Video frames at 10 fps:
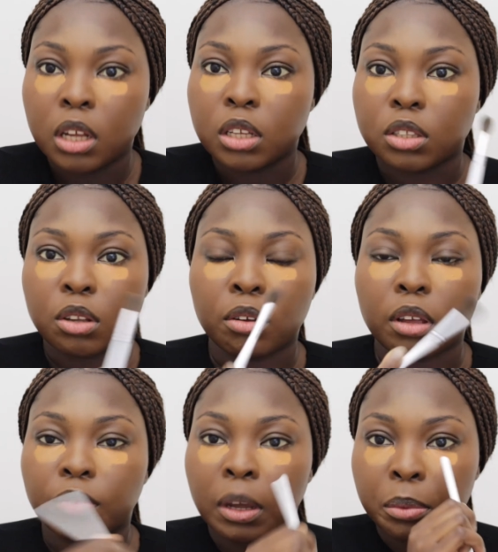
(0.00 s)
So
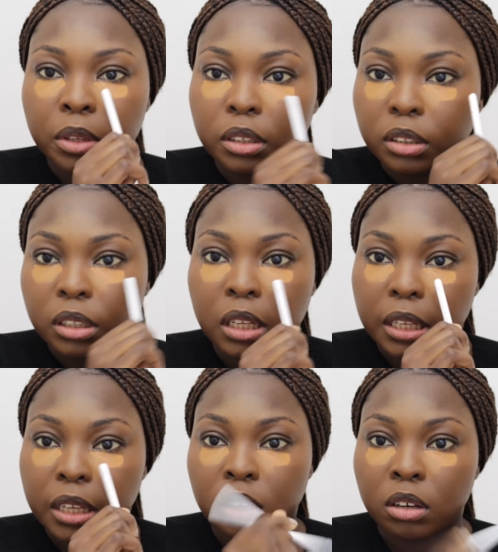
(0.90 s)
if I put the concealer
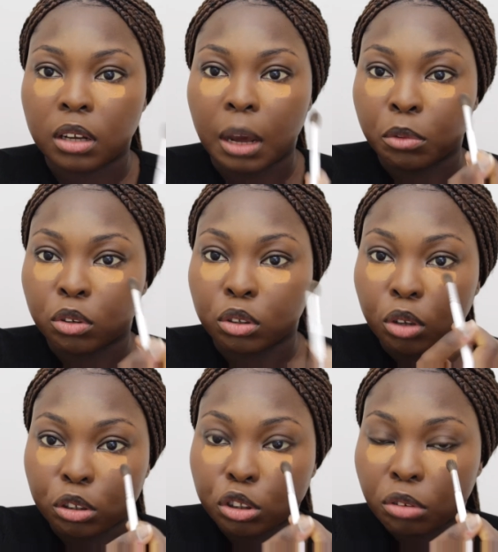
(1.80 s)
here, I'm not gonna
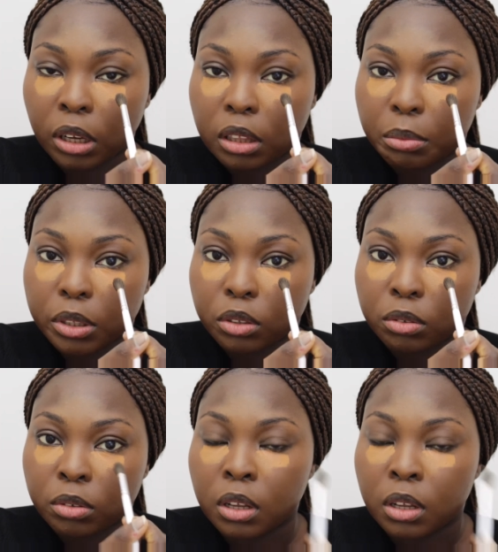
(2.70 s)
go straight in the middle.